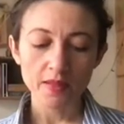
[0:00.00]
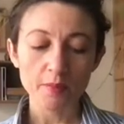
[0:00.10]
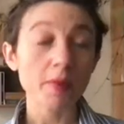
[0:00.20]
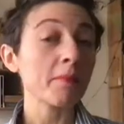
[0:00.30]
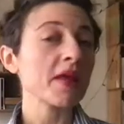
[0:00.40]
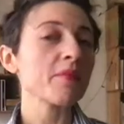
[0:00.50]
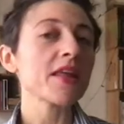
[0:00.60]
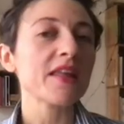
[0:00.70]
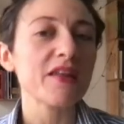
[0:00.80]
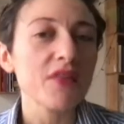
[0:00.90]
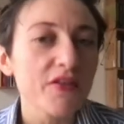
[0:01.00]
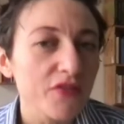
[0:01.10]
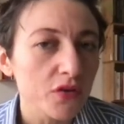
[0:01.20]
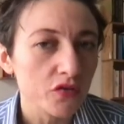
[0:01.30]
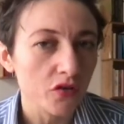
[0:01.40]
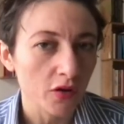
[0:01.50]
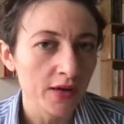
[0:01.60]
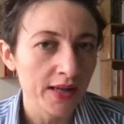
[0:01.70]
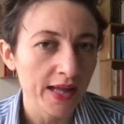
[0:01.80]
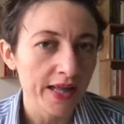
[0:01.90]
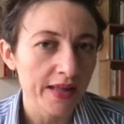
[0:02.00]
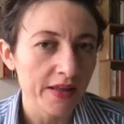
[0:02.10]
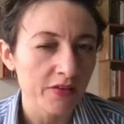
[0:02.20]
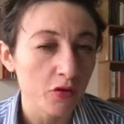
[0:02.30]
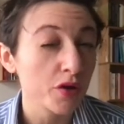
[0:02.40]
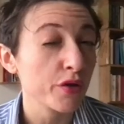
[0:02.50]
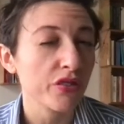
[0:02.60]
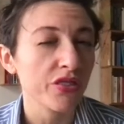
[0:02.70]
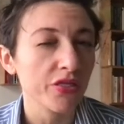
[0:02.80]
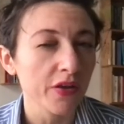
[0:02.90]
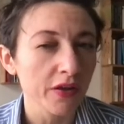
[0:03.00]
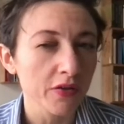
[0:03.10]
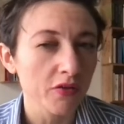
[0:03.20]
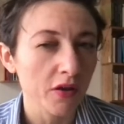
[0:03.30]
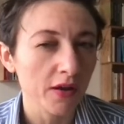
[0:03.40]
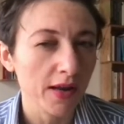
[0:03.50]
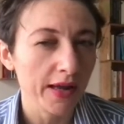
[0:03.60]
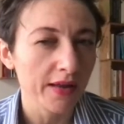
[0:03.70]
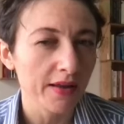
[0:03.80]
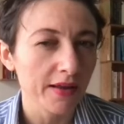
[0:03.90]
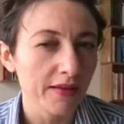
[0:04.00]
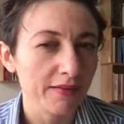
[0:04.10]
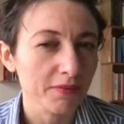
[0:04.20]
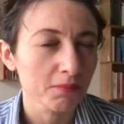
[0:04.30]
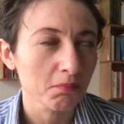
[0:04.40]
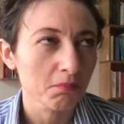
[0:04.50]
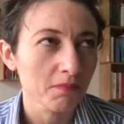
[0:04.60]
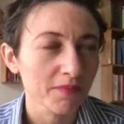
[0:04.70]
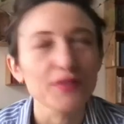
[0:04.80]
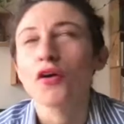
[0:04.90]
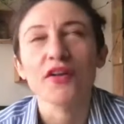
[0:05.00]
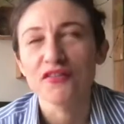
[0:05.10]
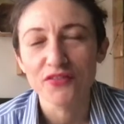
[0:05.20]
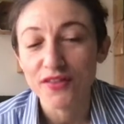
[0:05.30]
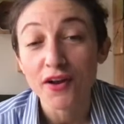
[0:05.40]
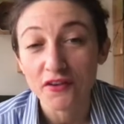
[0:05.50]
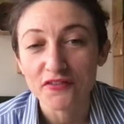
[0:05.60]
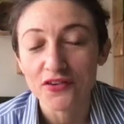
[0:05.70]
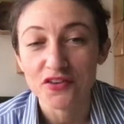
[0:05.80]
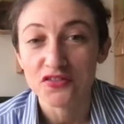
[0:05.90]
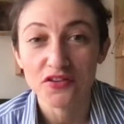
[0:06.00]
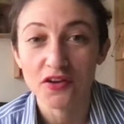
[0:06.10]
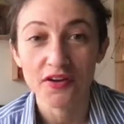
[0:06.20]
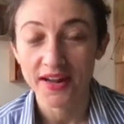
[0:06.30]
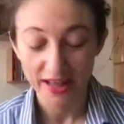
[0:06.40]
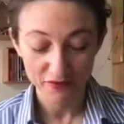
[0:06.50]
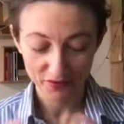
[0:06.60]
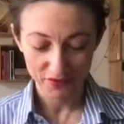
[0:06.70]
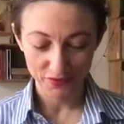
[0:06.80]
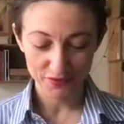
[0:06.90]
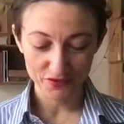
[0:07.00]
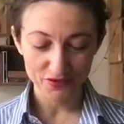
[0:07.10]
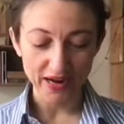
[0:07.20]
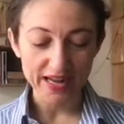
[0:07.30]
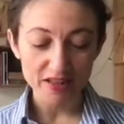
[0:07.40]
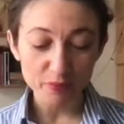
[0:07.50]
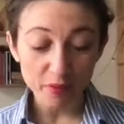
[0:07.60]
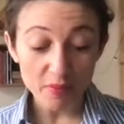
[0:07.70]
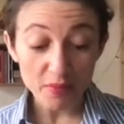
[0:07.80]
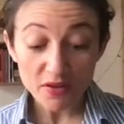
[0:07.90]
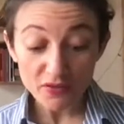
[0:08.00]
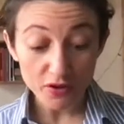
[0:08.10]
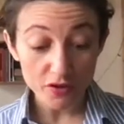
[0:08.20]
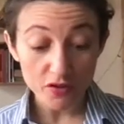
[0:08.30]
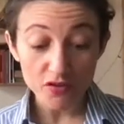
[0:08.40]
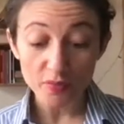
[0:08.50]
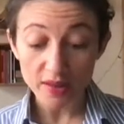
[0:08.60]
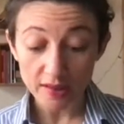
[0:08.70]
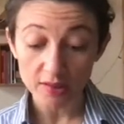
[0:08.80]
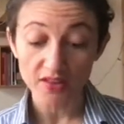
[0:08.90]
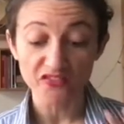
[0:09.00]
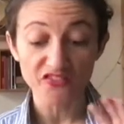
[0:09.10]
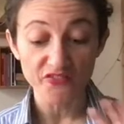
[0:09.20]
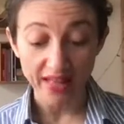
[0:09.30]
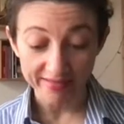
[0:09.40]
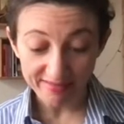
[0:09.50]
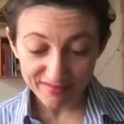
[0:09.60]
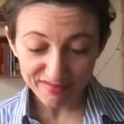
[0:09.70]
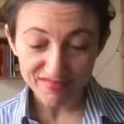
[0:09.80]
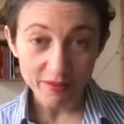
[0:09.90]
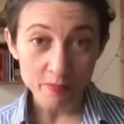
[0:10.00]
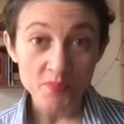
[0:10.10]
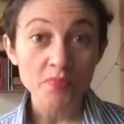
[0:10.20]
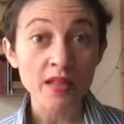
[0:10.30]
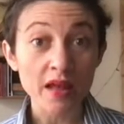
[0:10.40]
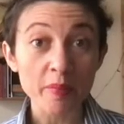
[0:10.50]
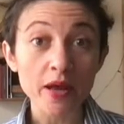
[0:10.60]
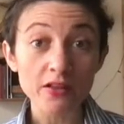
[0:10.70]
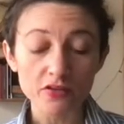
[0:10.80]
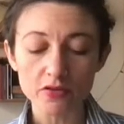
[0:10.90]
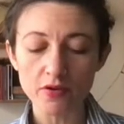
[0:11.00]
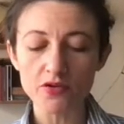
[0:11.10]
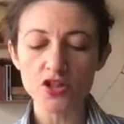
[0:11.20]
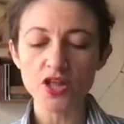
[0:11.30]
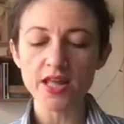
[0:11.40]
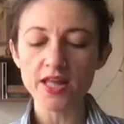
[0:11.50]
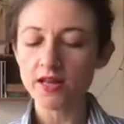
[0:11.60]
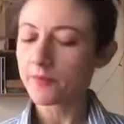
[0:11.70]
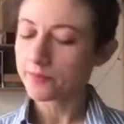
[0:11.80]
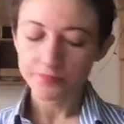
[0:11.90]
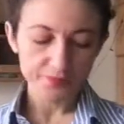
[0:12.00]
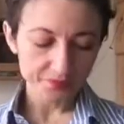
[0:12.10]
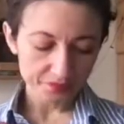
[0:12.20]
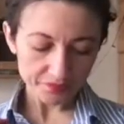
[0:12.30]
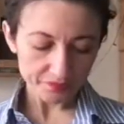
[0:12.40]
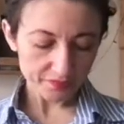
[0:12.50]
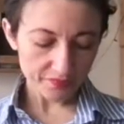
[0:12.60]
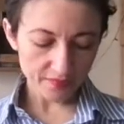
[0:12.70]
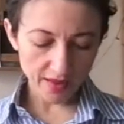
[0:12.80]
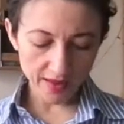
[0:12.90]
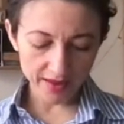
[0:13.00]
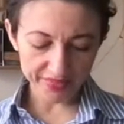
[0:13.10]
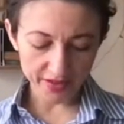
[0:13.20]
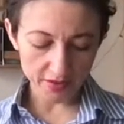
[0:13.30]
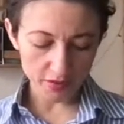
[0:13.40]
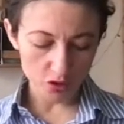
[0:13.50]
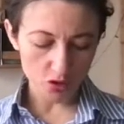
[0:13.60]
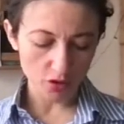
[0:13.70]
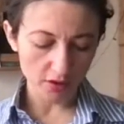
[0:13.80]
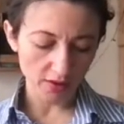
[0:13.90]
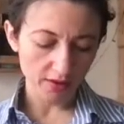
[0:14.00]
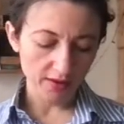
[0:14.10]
but maybe even if you don't like it or you think you don't like it, no, if you don't, of course, you don't have to try it. But maybe if you're just a bit on the fence about crocheting, I think this shawl